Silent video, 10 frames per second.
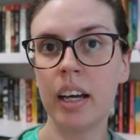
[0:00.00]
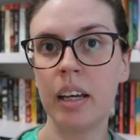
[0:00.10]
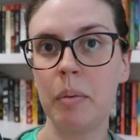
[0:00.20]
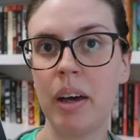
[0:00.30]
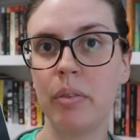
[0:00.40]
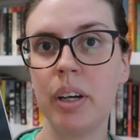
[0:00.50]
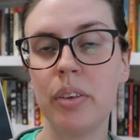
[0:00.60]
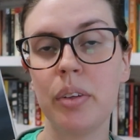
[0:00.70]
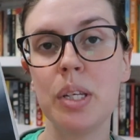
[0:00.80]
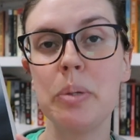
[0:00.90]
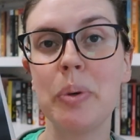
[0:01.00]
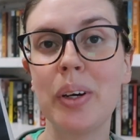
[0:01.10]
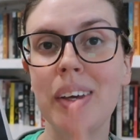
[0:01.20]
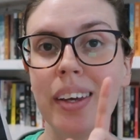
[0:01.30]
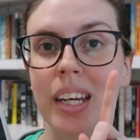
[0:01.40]
I am halfway through this
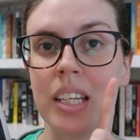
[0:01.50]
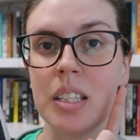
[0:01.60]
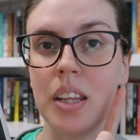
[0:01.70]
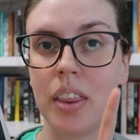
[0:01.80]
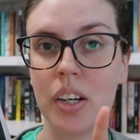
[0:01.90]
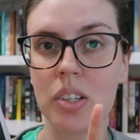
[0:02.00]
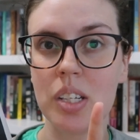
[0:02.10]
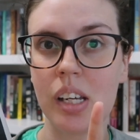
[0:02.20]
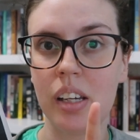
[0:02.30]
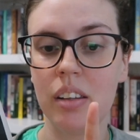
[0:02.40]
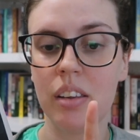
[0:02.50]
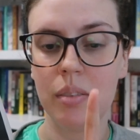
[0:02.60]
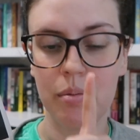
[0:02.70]
book. It is the 13th.